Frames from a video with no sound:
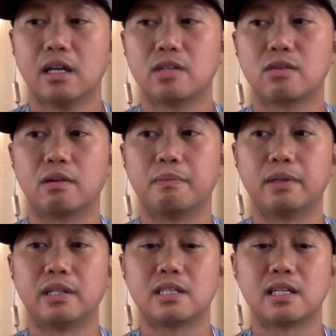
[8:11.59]
sort of put
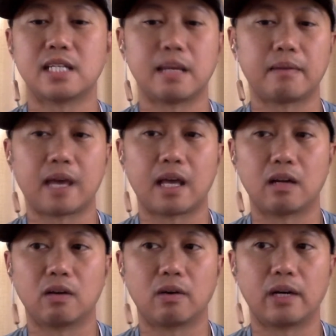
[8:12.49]
this in the same
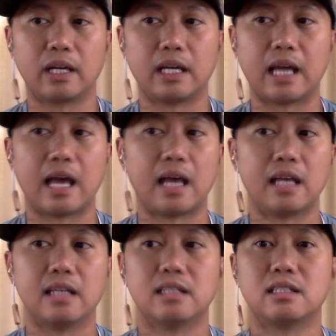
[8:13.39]
category
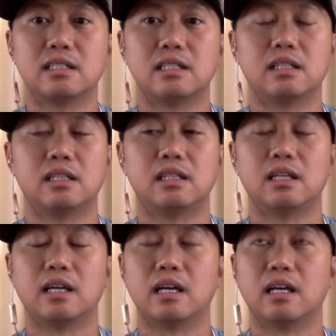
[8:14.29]
as
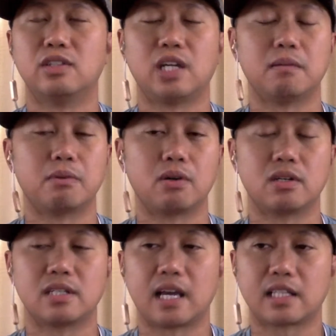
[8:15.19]
the
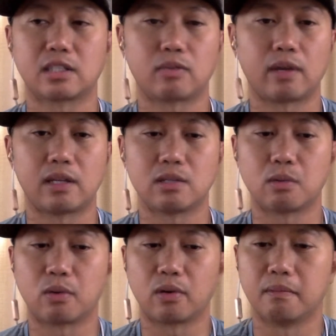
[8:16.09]
Jaybirds X3s
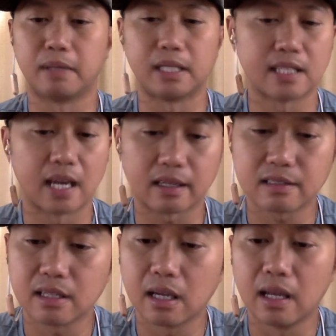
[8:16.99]
or the Beats
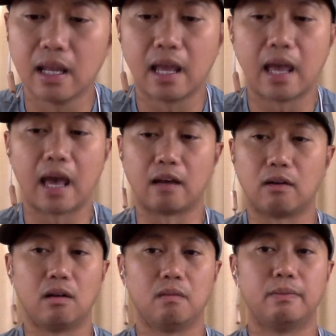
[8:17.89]
X at
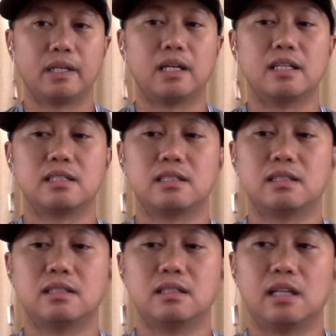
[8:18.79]
all, because
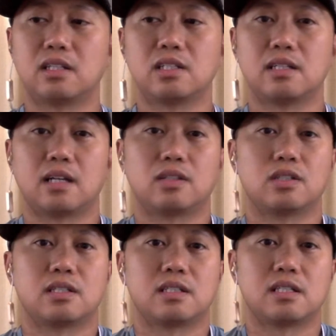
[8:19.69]
it's not
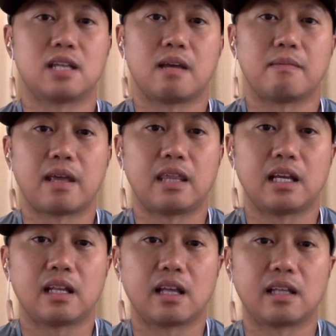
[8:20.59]
just the same. I
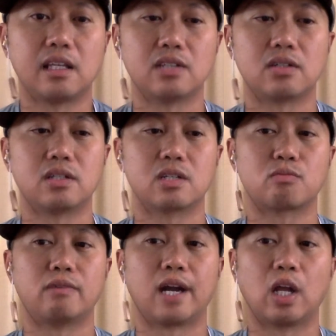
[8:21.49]
think like these are
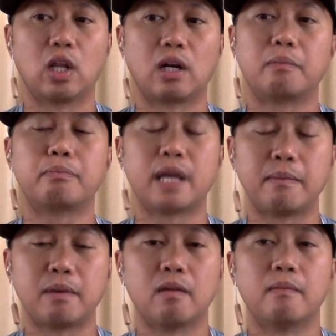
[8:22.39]
just regular
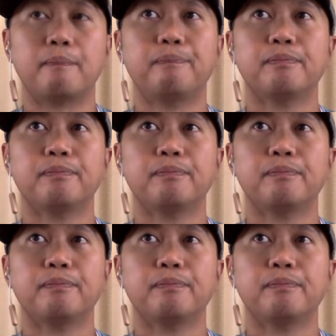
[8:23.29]
premium